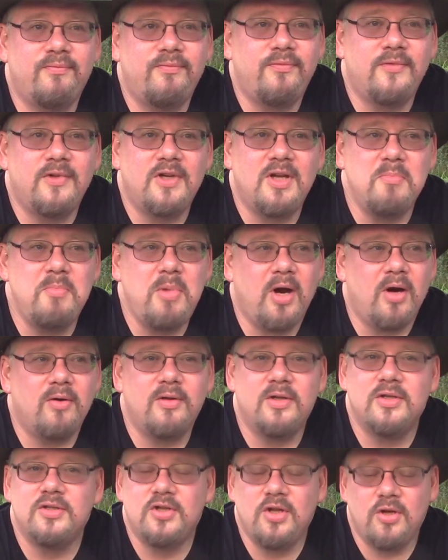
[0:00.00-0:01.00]
compared
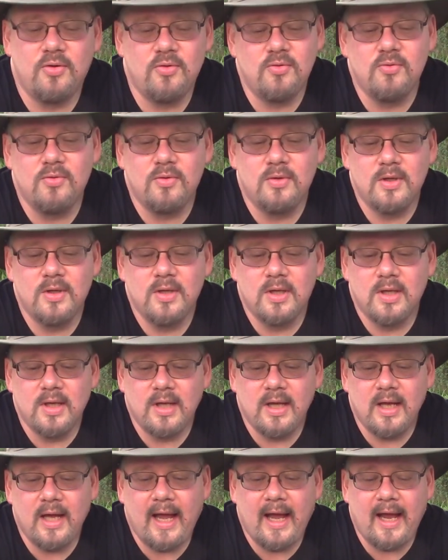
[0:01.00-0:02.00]
this to
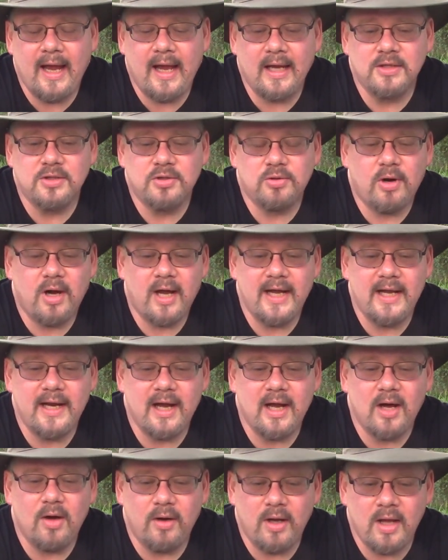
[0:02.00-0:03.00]
and tried
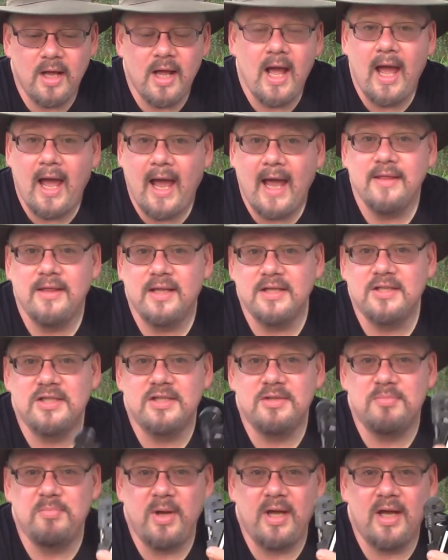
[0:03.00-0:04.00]
out, and this
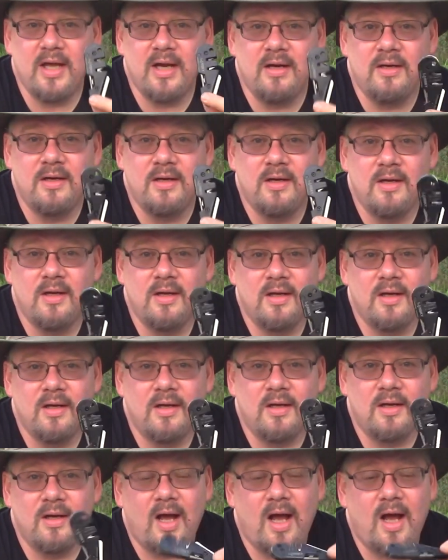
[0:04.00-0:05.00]
has been
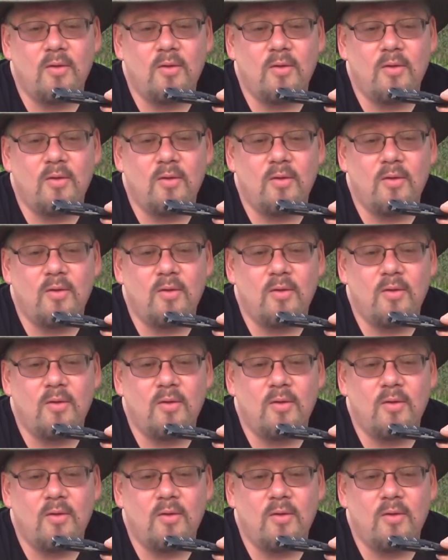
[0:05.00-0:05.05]
a